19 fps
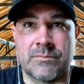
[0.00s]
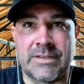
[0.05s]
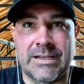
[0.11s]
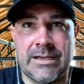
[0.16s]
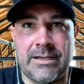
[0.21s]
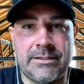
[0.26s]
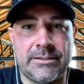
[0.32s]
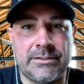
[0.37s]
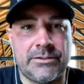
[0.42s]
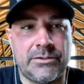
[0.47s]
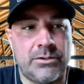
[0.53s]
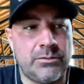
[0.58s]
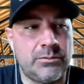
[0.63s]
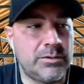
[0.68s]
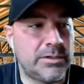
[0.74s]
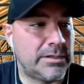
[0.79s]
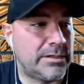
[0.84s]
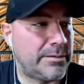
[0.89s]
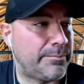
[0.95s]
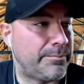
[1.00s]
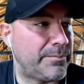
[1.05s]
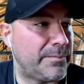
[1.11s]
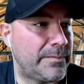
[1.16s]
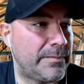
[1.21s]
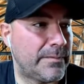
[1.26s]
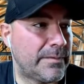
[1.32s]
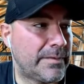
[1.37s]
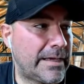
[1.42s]
That
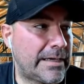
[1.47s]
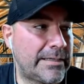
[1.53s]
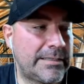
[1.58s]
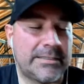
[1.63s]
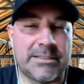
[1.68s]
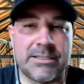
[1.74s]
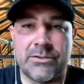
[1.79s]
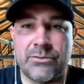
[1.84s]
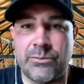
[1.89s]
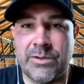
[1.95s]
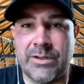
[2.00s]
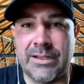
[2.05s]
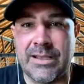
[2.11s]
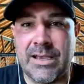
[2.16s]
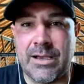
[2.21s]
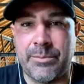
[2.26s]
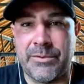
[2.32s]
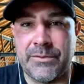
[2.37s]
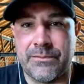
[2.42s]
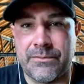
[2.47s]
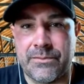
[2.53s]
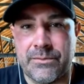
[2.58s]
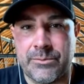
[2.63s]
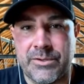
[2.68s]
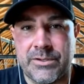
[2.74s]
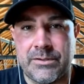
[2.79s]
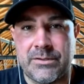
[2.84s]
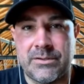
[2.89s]
didn't really happen for
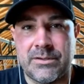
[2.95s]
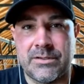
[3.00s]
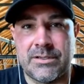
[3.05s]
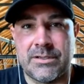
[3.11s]
me.